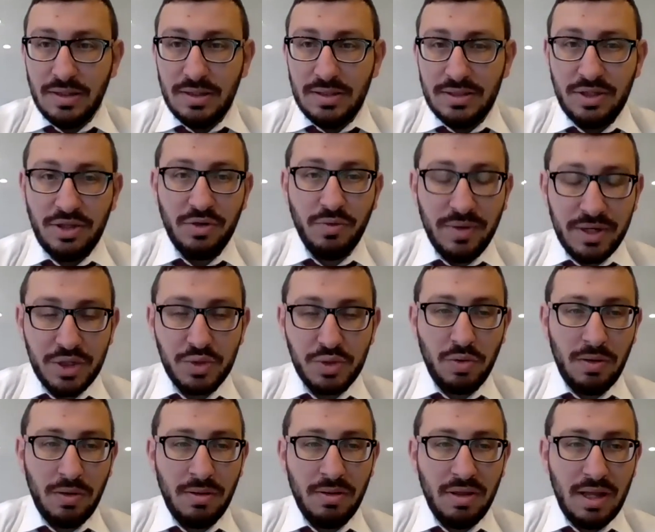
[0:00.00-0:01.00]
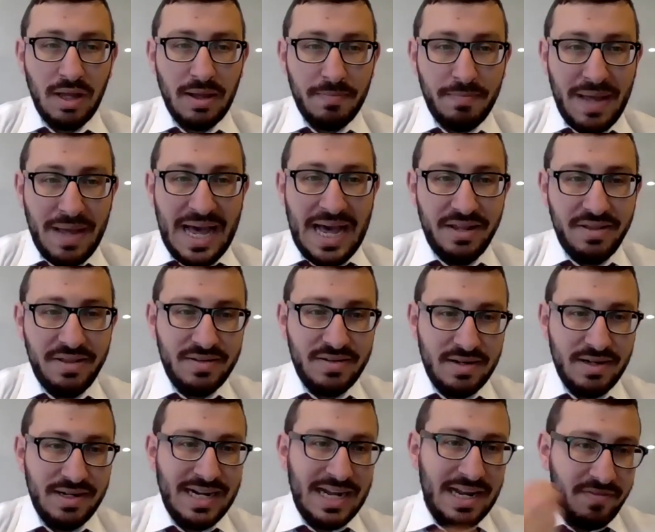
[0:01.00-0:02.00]
to the ritual uh, bath, to
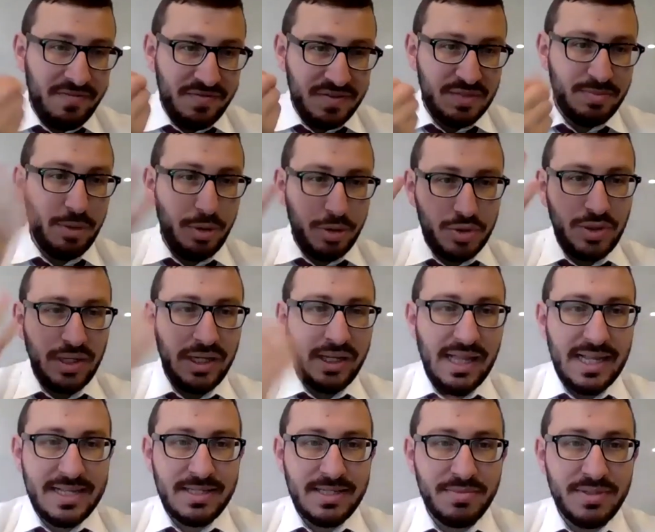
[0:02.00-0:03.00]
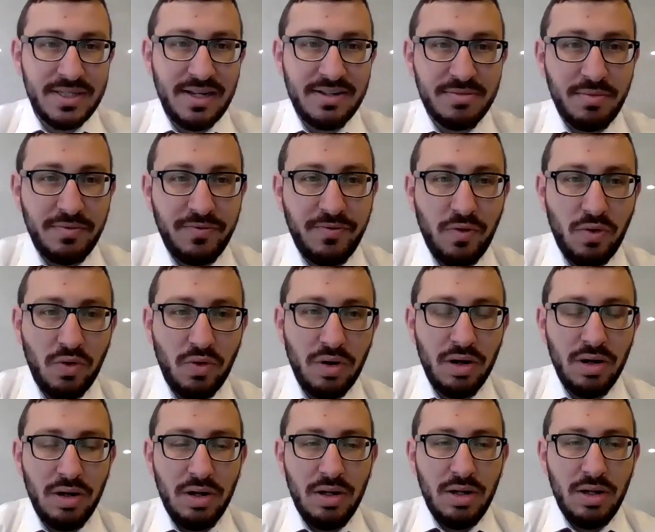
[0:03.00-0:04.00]
kind of spiritually cleanse themselves before
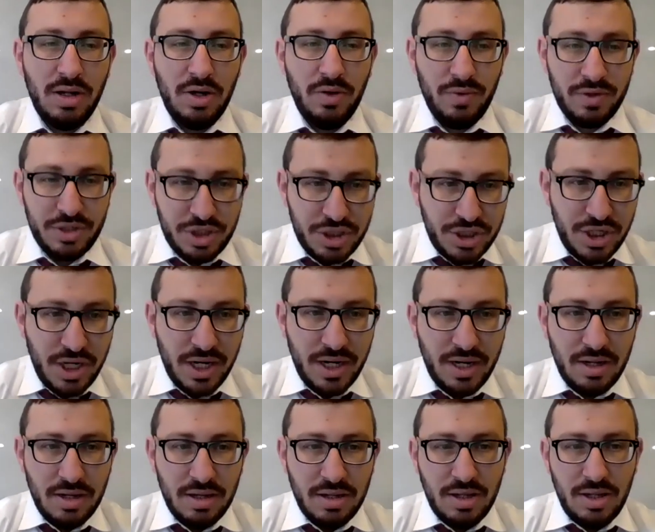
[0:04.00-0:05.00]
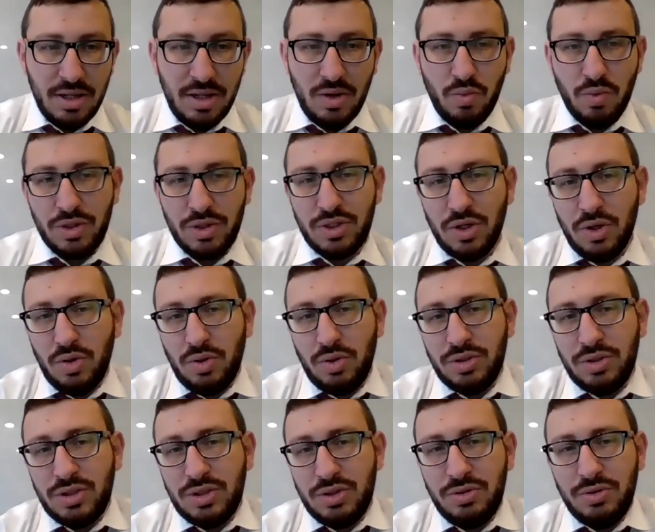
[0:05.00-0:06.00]
Rosh Hashanah. We're
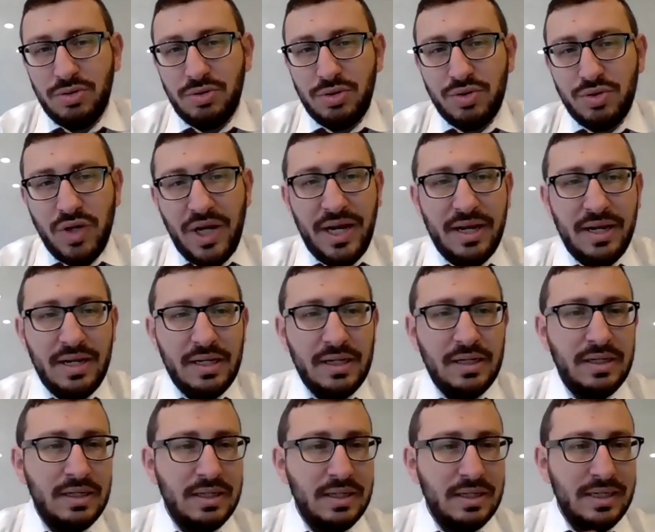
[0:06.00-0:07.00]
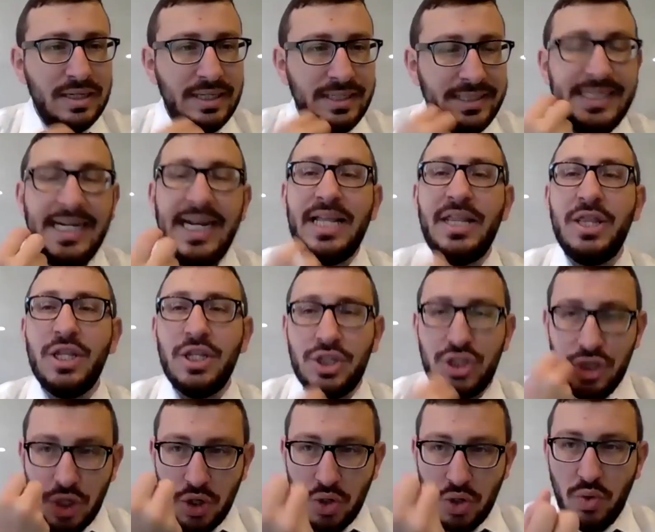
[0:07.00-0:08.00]
told to try to get in the
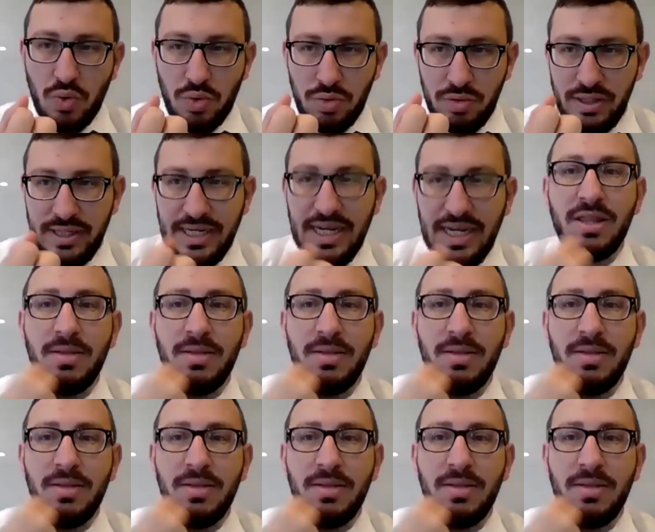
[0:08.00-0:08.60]
zone, get in the